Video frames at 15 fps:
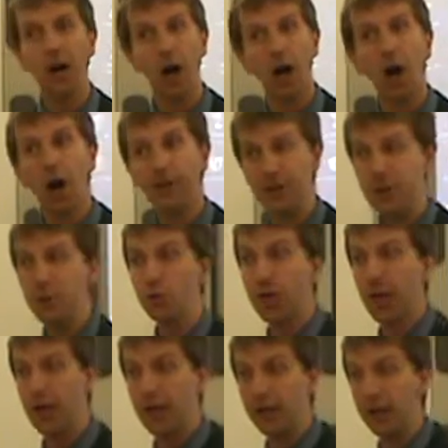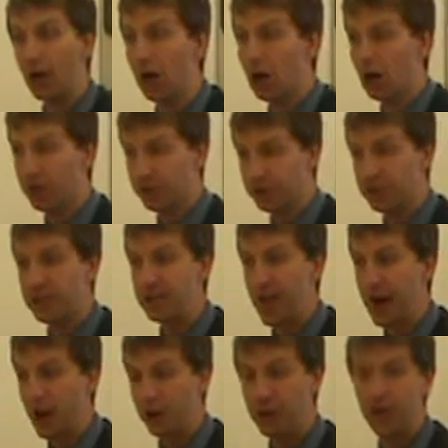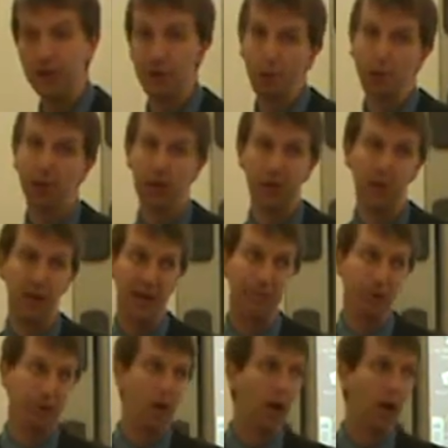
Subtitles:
that you can sit down and work on the paper.